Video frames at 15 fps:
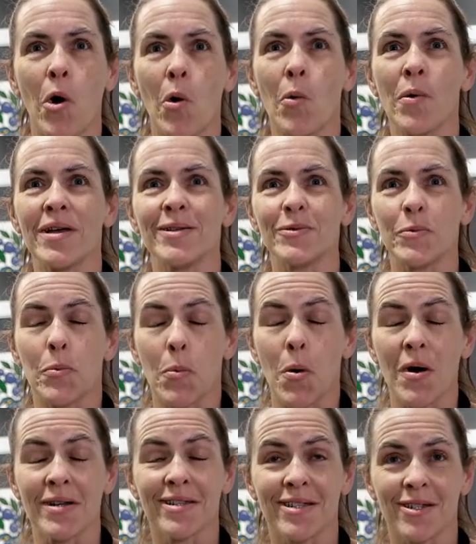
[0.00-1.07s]
always
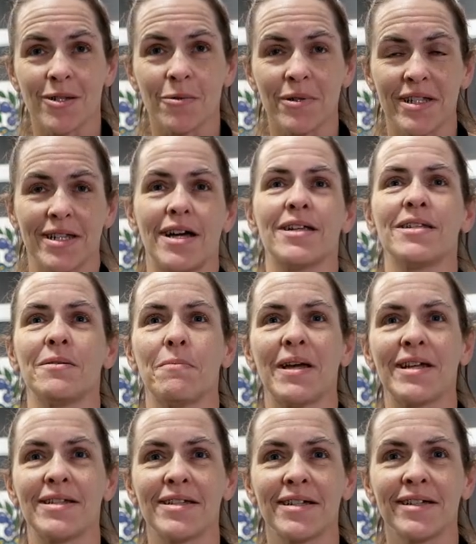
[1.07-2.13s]
wanted to attend a
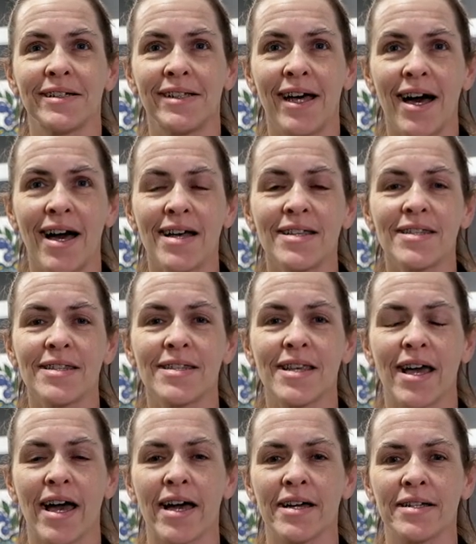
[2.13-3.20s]
painting class.
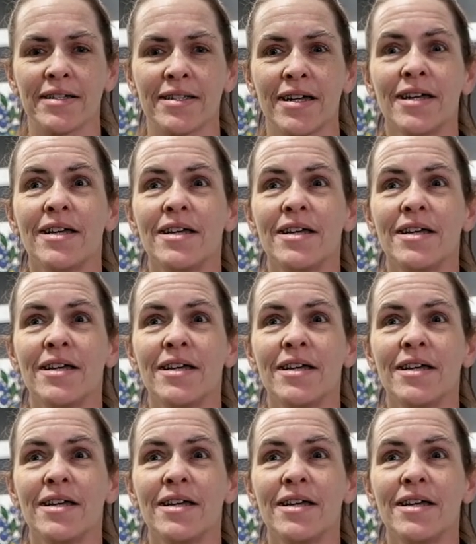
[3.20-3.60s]
And